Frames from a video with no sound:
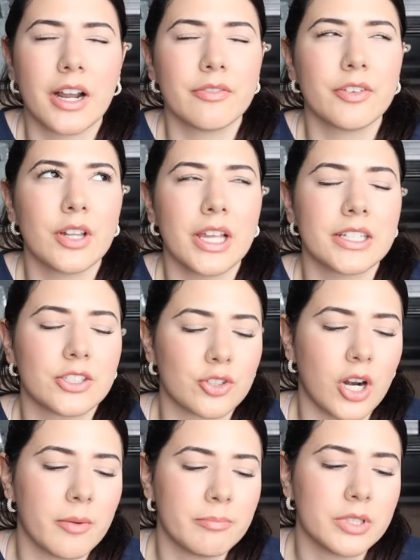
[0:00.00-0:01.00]
I feel like
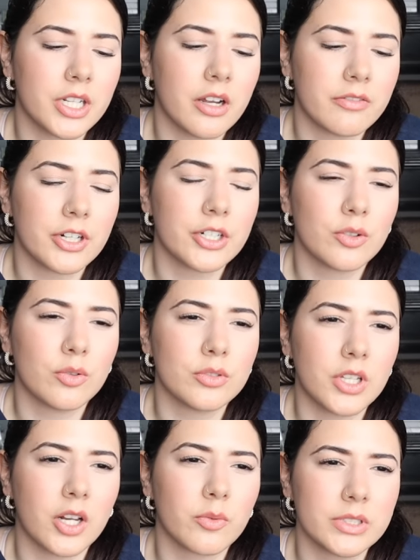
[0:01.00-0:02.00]
Drop Cover and Hold
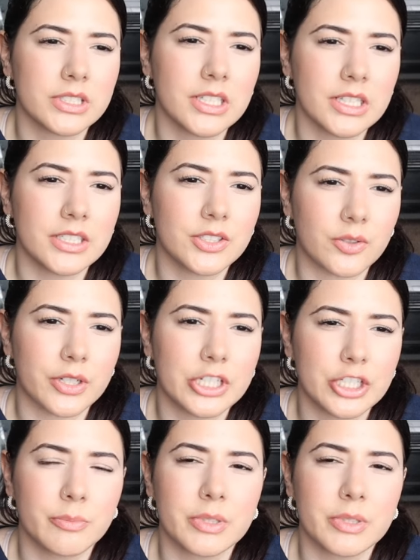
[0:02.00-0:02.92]
On was the least cringy,